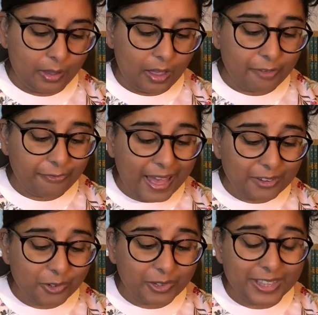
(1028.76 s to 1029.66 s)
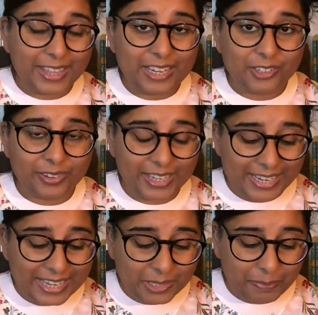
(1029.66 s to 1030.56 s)
"I found all the things on the
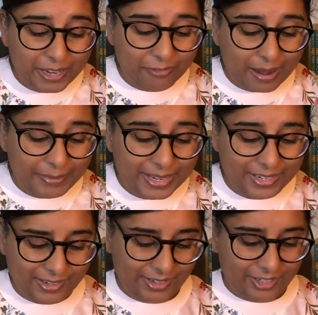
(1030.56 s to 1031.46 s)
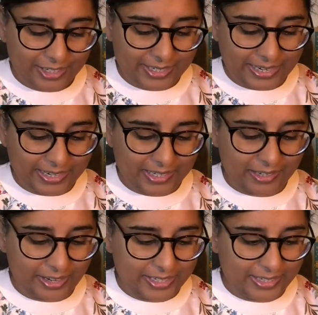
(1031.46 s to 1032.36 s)
list, Big Rabbit," she said
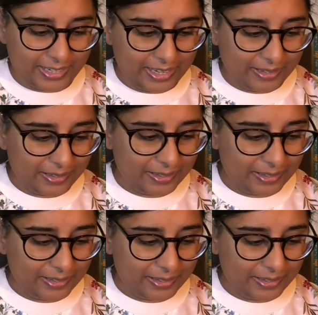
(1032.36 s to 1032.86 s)
excitedly.